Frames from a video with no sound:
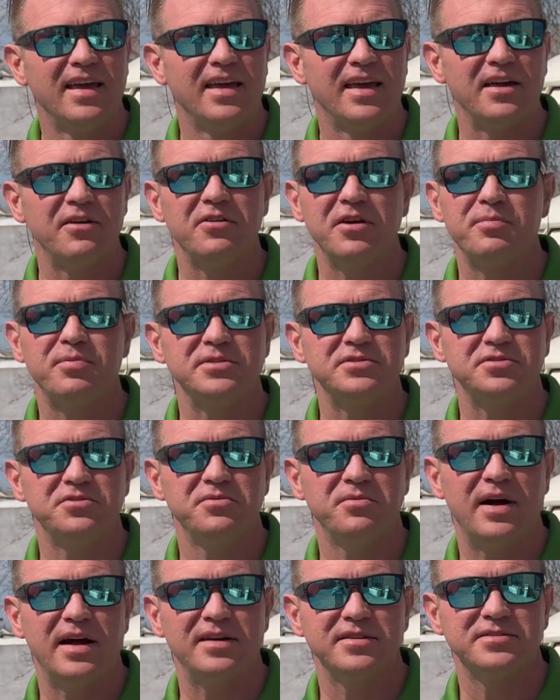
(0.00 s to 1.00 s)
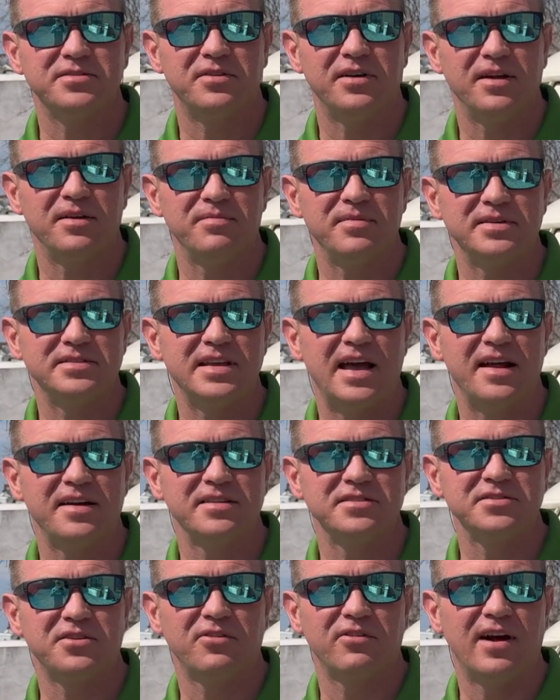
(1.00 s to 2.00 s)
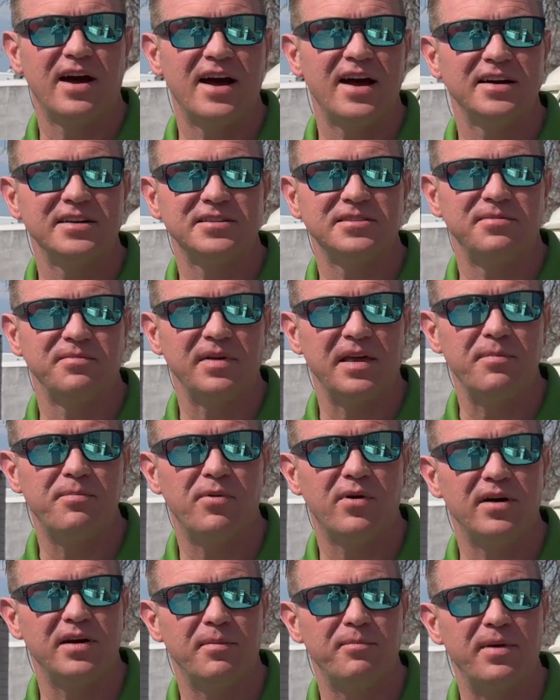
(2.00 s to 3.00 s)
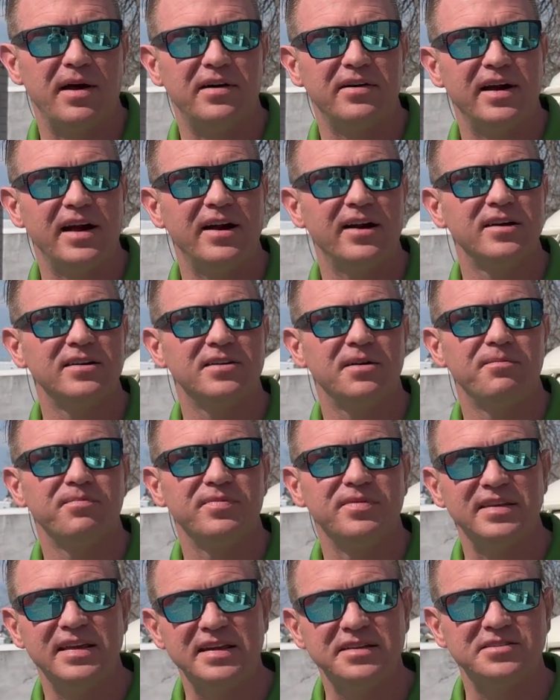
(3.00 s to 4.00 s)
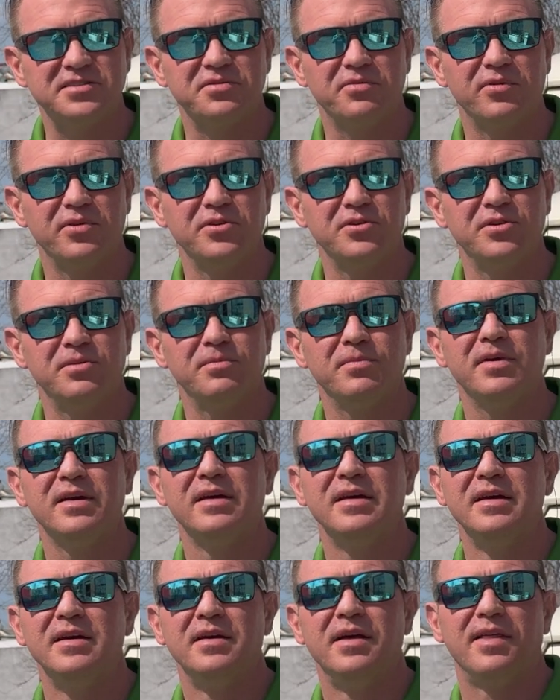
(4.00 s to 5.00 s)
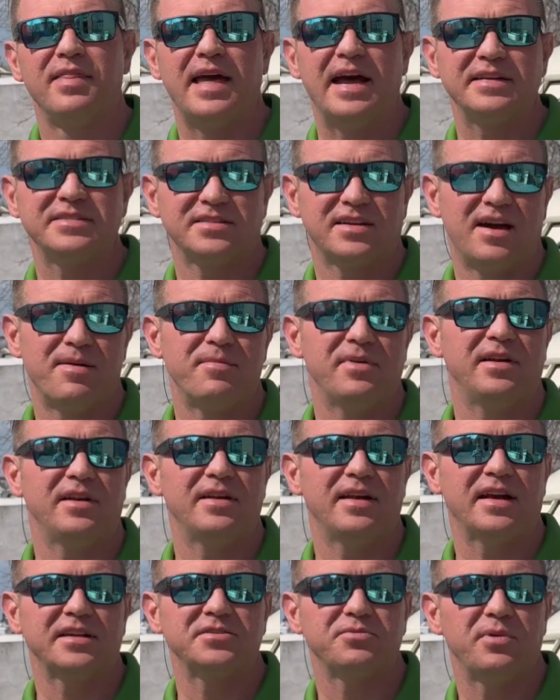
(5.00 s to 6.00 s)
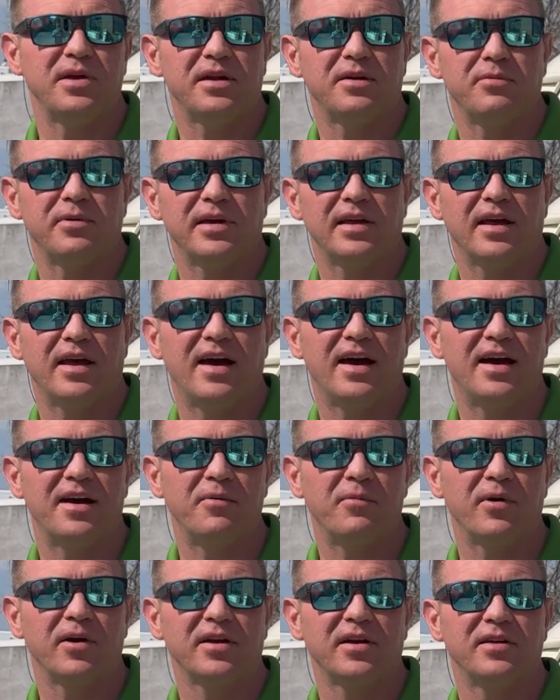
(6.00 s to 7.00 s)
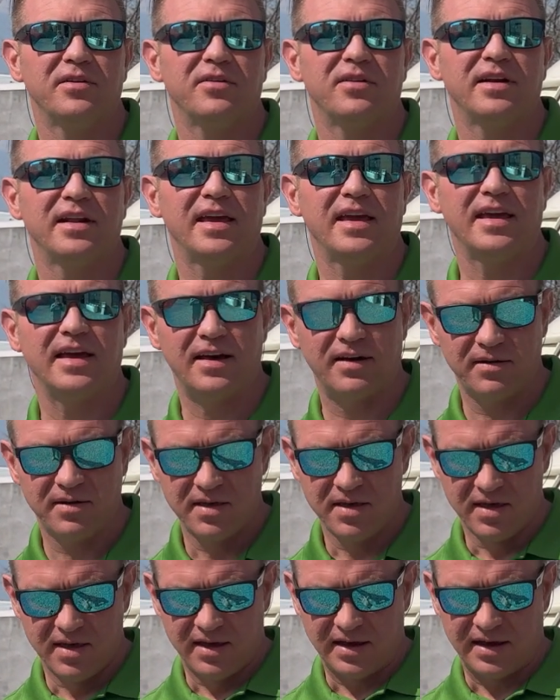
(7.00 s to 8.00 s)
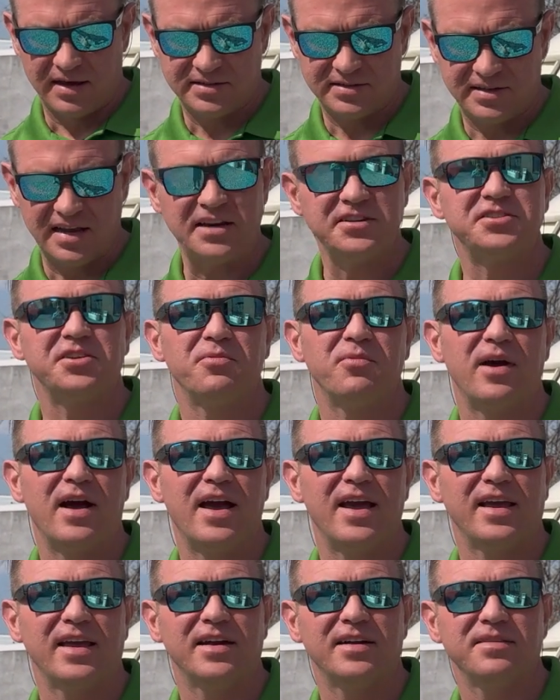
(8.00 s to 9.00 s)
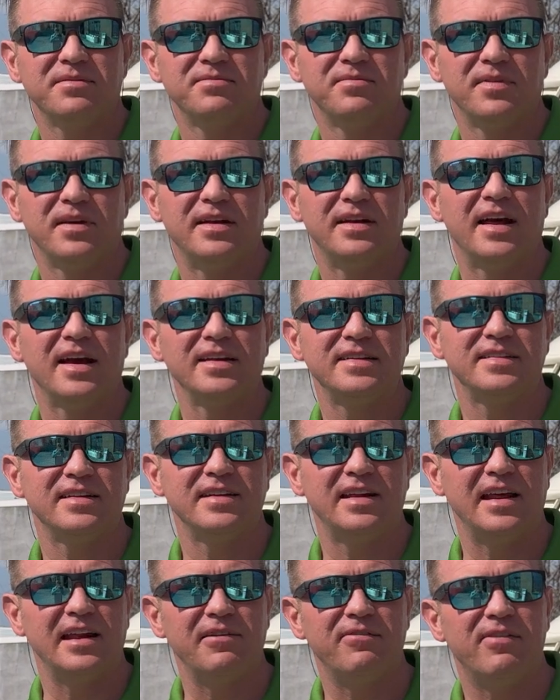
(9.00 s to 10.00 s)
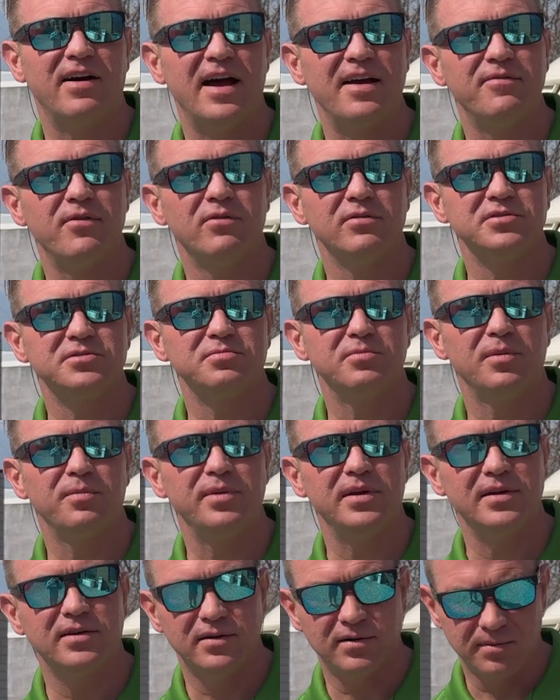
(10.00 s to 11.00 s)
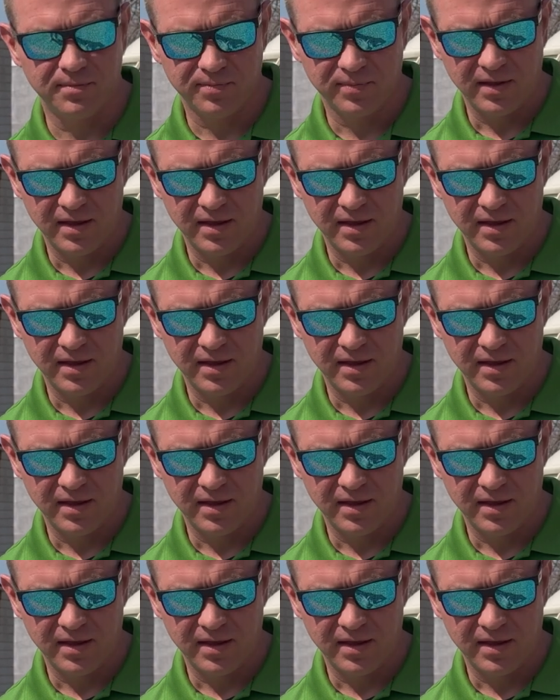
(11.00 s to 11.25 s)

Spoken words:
He only put 2 miles on it. Sat in his garage. He bought a Bel Air, needs the room. That's coming in next week. We are working on a station wagon, a 1985 Oldsmobile,